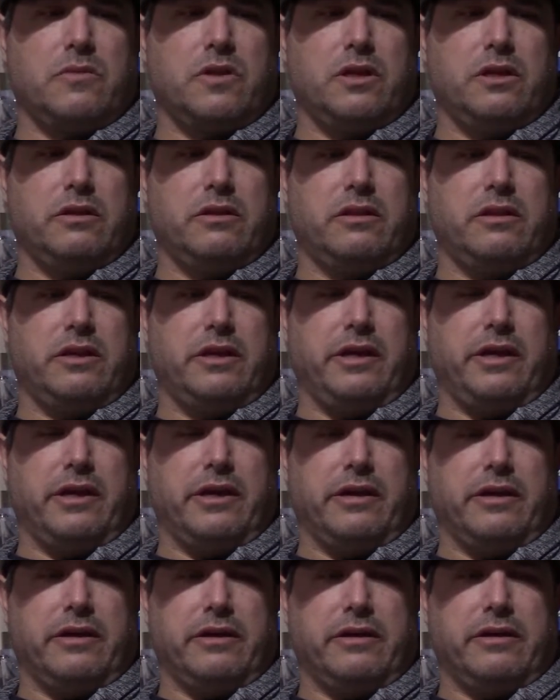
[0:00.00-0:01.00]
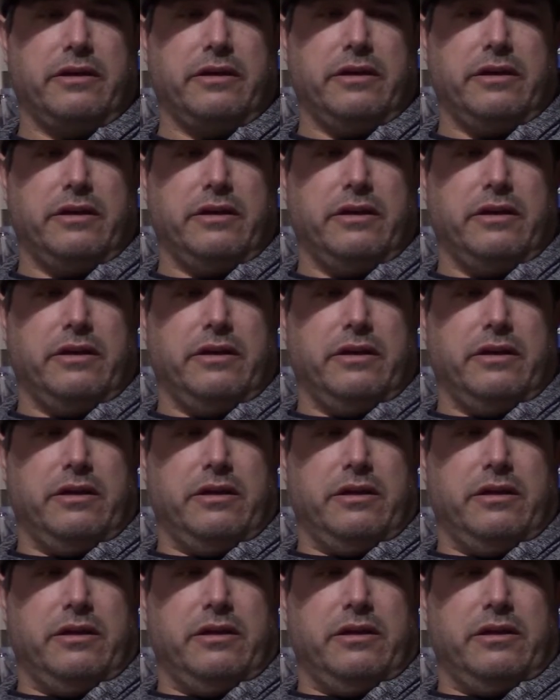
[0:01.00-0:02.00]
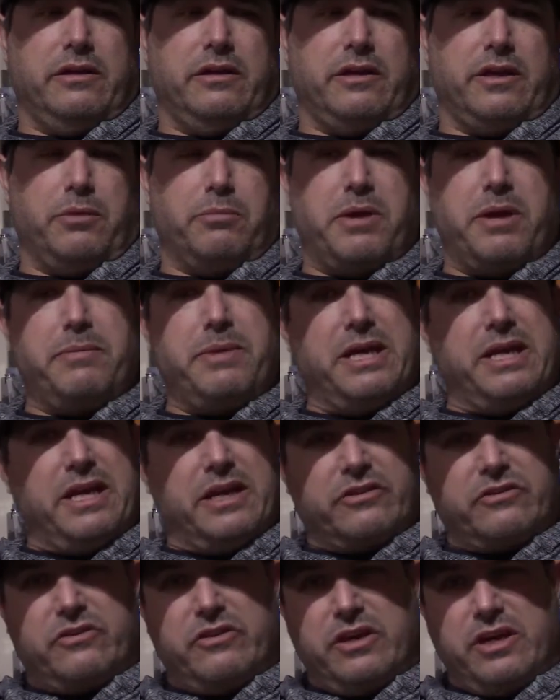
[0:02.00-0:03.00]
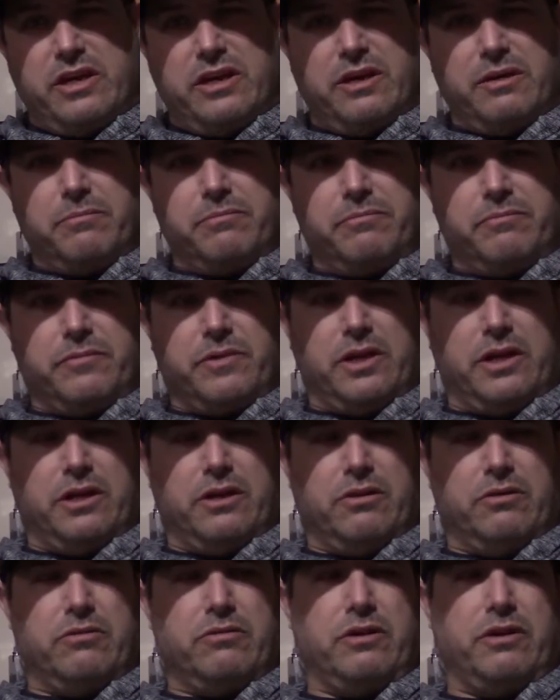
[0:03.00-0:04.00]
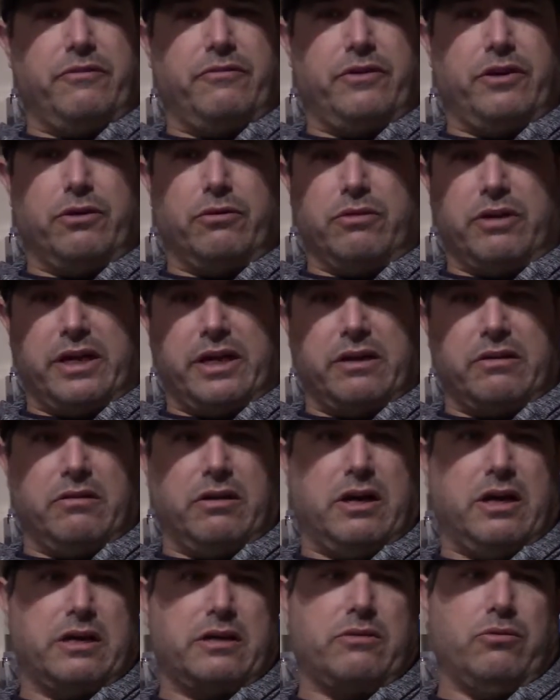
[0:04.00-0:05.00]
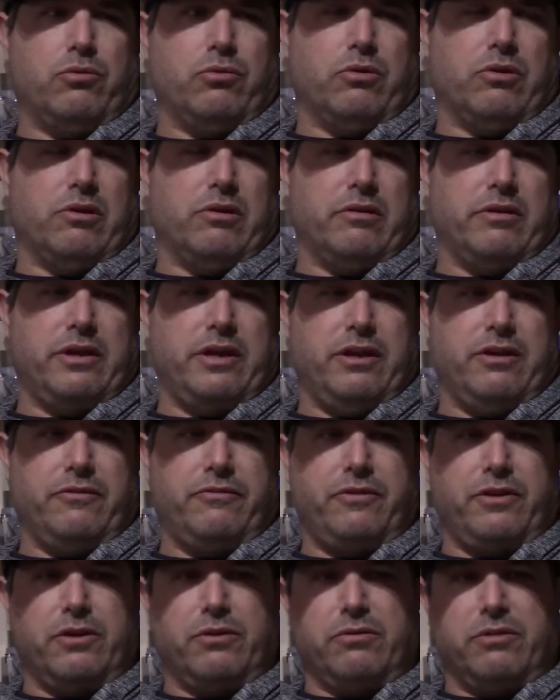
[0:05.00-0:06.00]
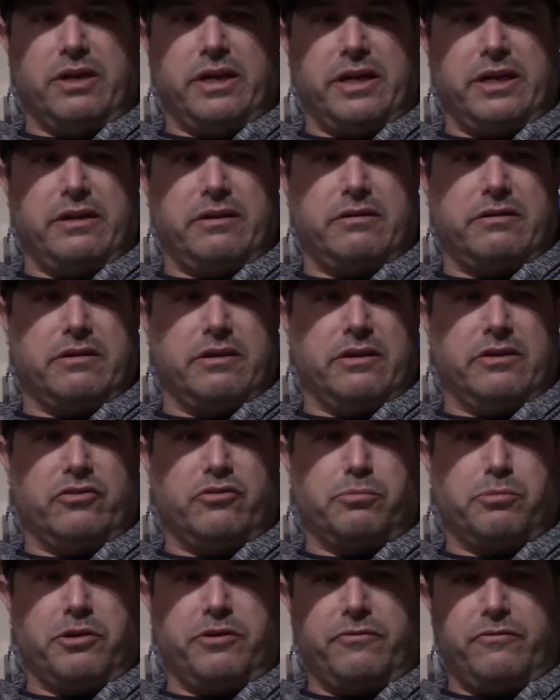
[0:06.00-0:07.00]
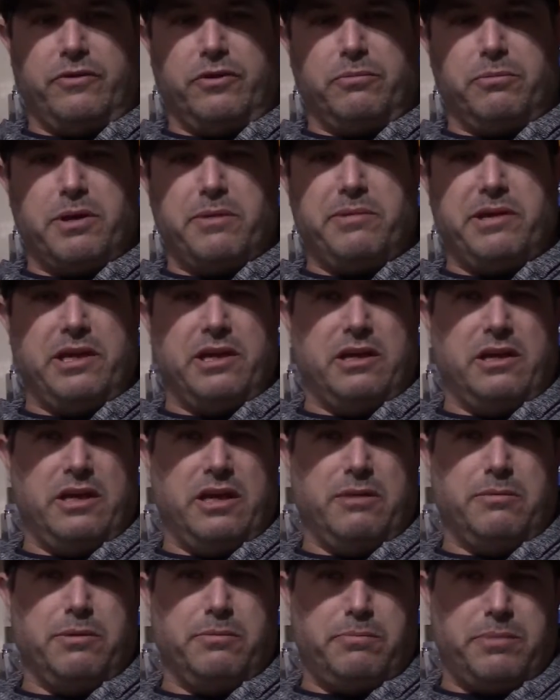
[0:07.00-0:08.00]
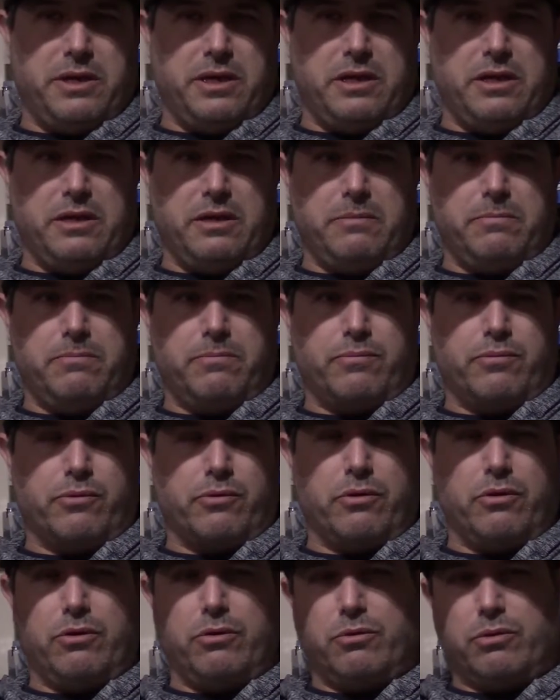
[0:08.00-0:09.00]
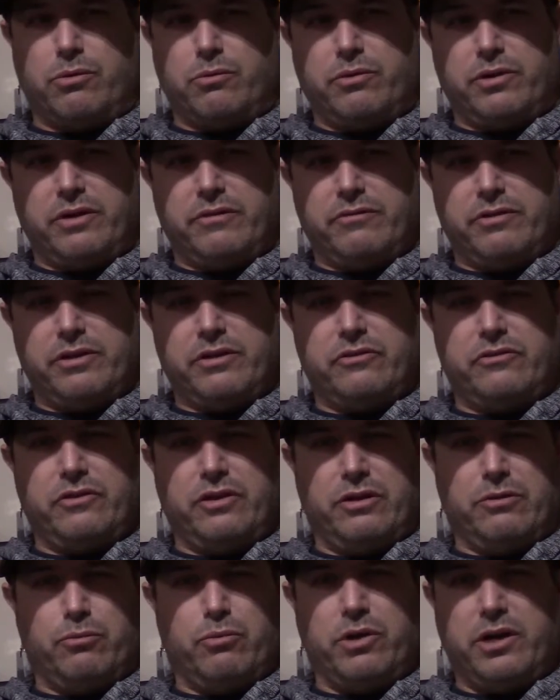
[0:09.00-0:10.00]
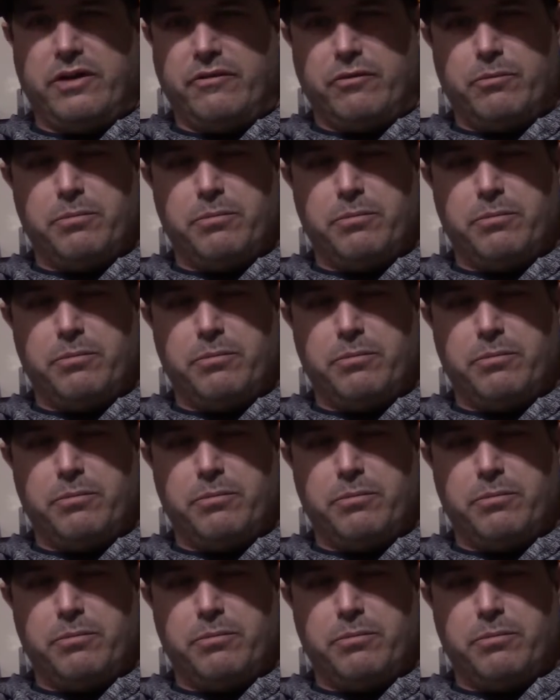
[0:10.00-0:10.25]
Maybe an XDM. If you don't like Glock, or if you don't like Springfield, maybe a M&P Pro or whatever it is. Whatever.